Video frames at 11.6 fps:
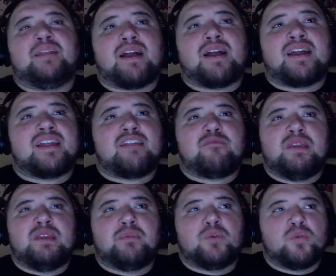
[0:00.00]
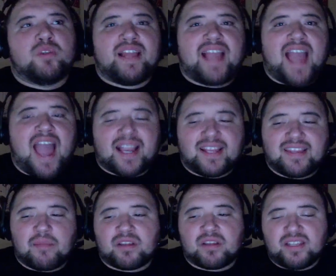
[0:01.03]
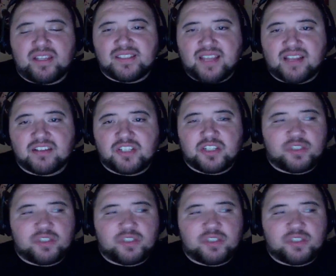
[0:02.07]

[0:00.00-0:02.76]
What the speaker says: life, people who are like academically intelligent